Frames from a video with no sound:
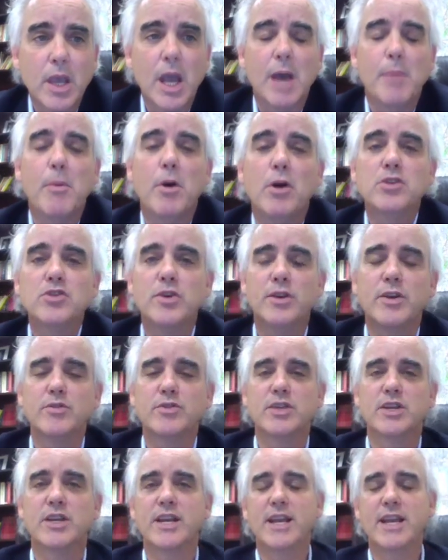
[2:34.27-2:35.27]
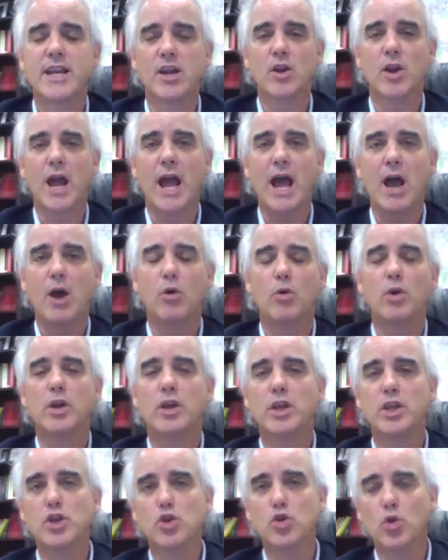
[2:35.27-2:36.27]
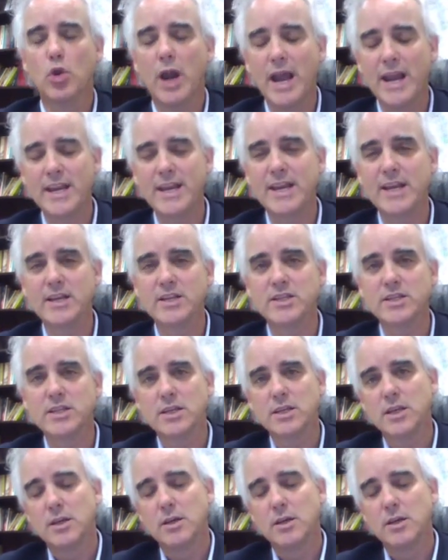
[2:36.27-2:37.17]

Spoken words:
I'm also interested to hear how your ideas